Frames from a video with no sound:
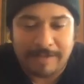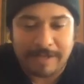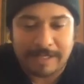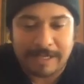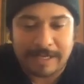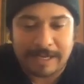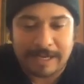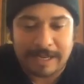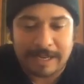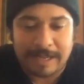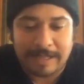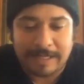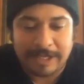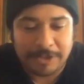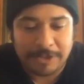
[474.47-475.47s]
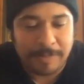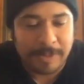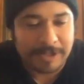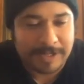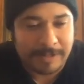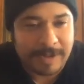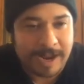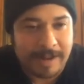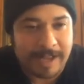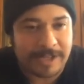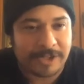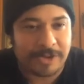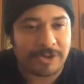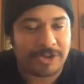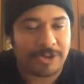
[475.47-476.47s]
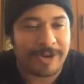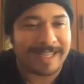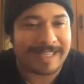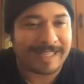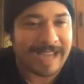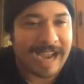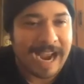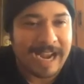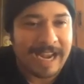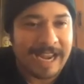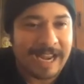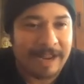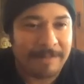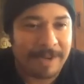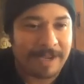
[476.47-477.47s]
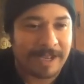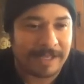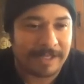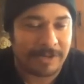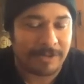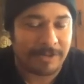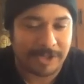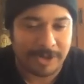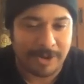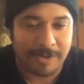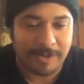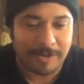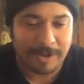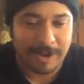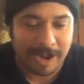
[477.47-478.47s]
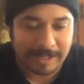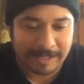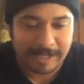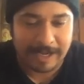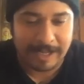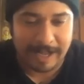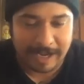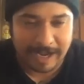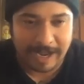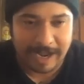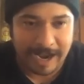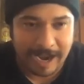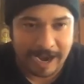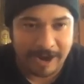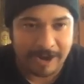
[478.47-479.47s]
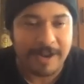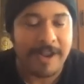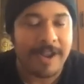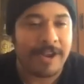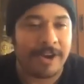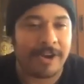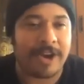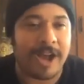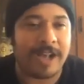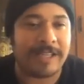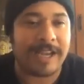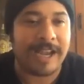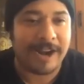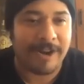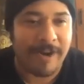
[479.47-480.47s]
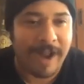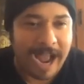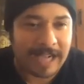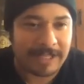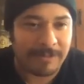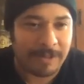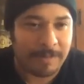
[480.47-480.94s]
Is it, did you build some kind of, like, social anxiety because you were so constantly, like, you're constantly interacting with